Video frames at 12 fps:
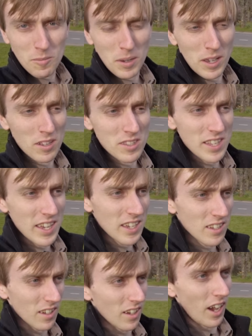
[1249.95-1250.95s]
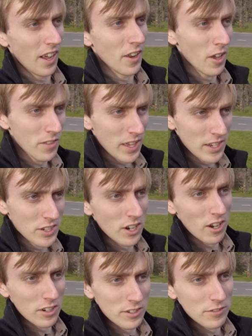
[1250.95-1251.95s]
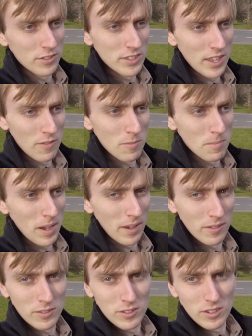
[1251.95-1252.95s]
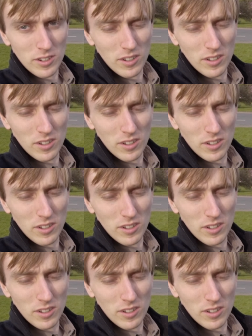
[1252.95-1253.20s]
because I know they charge £7